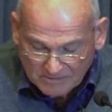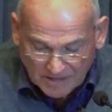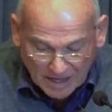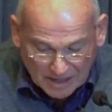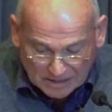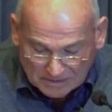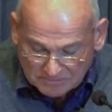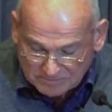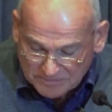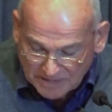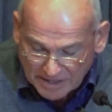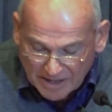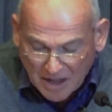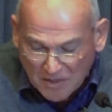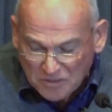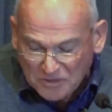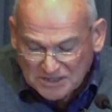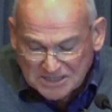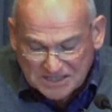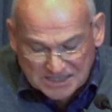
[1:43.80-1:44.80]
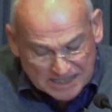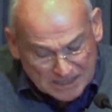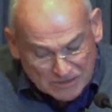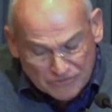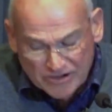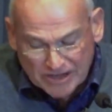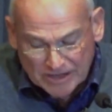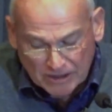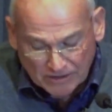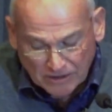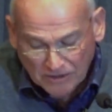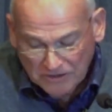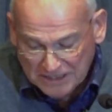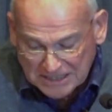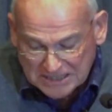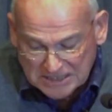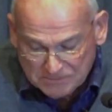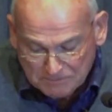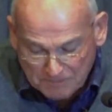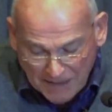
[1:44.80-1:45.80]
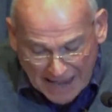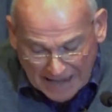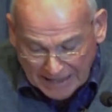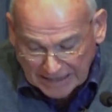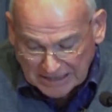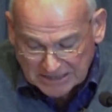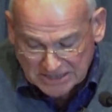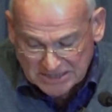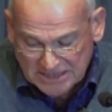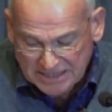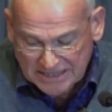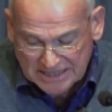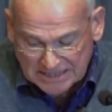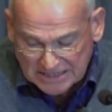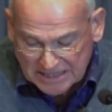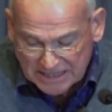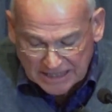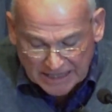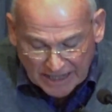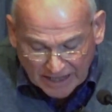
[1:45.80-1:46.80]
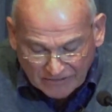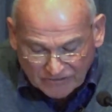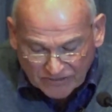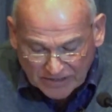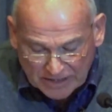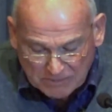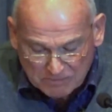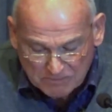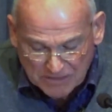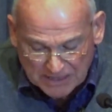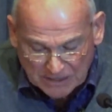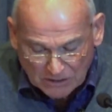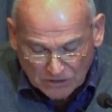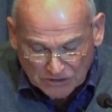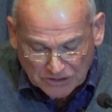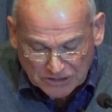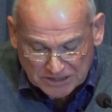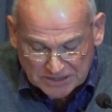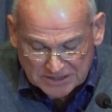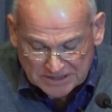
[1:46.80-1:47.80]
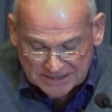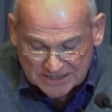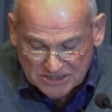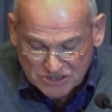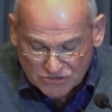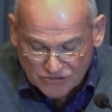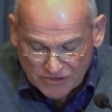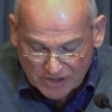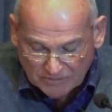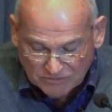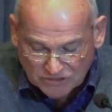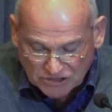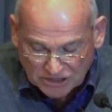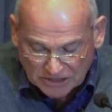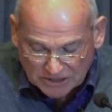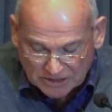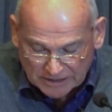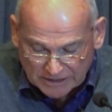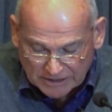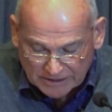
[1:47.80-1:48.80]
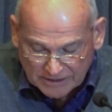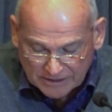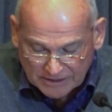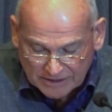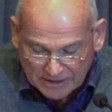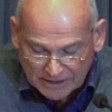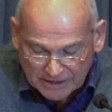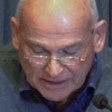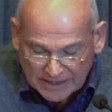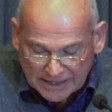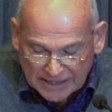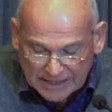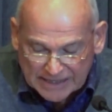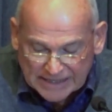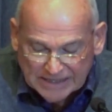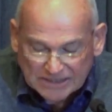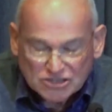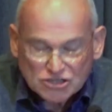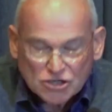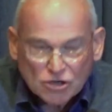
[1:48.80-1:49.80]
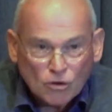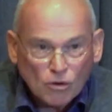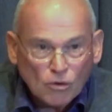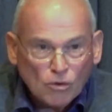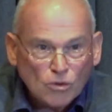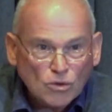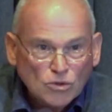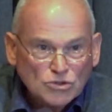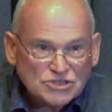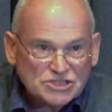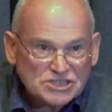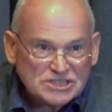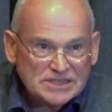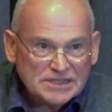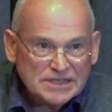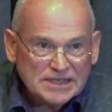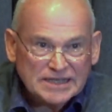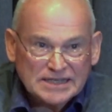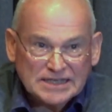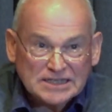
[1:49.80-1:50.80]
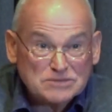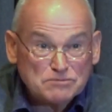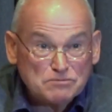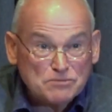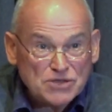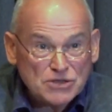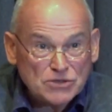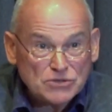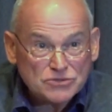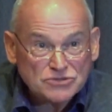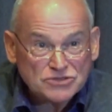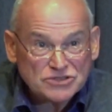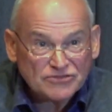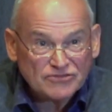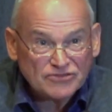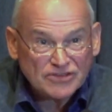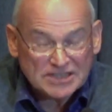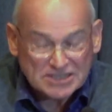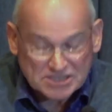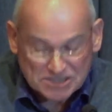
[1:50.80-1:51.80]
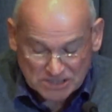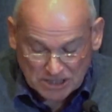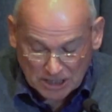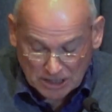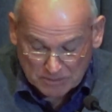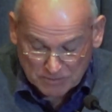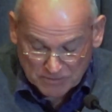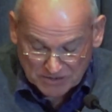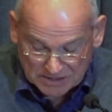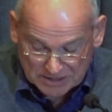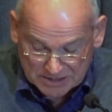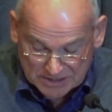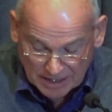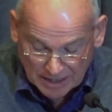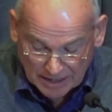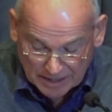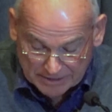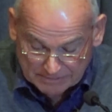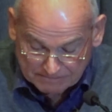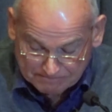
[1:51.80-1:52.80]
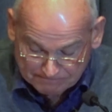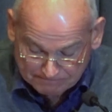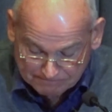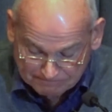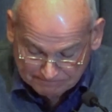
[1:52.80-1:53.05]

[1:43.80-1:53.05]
the scenery on its banks is lovely beyond description. Its course is beautifully serpentine."